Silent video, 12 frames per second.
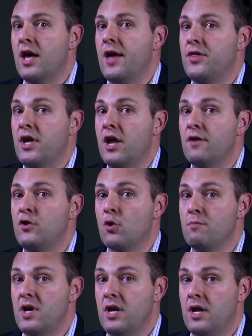At the end of
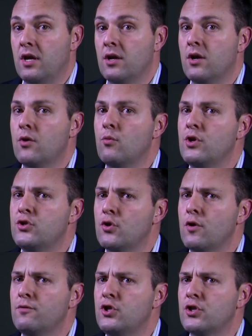your meeting,
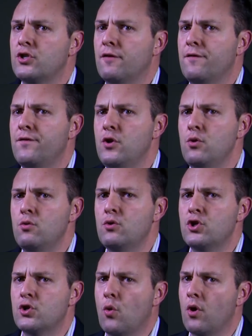reserve just a few
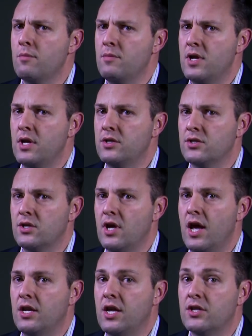short minutes
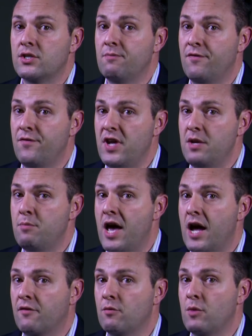and get some
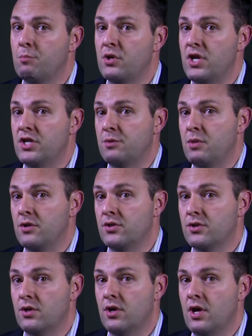feedback from the
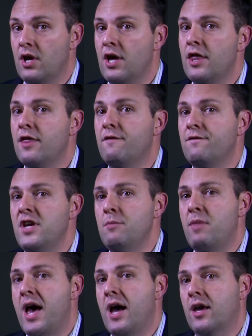participants. The
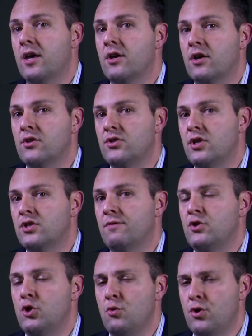feedback consists
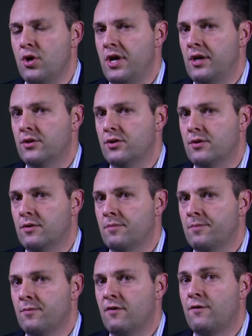of two things.
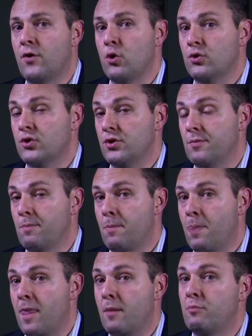First,
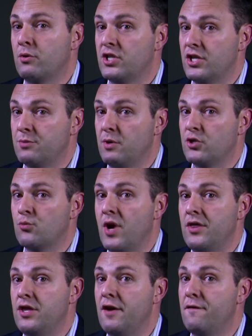participants
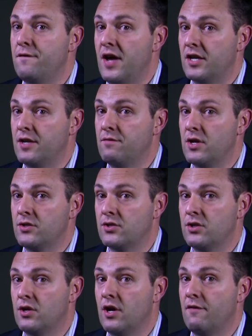rate the
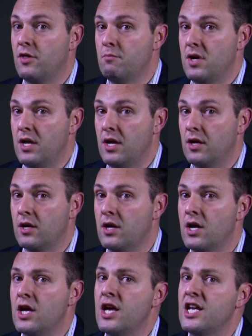effectiveness of the meeting,
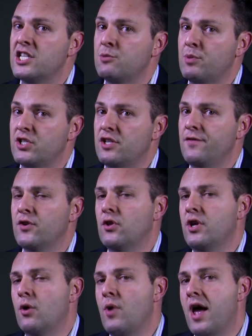
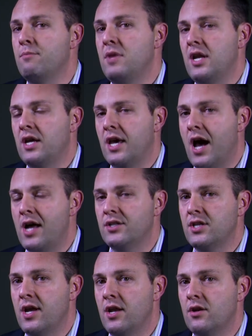specifically around meeting
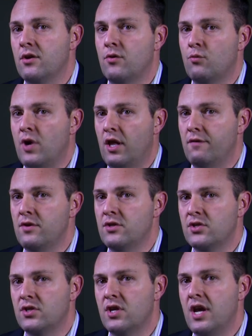content,
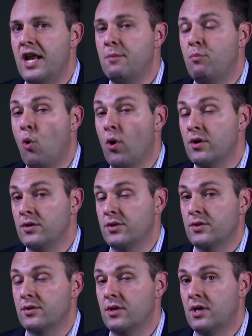relevance, and
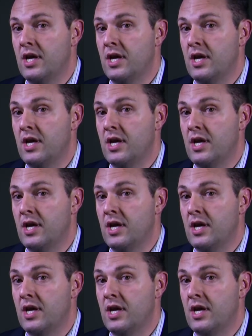importance.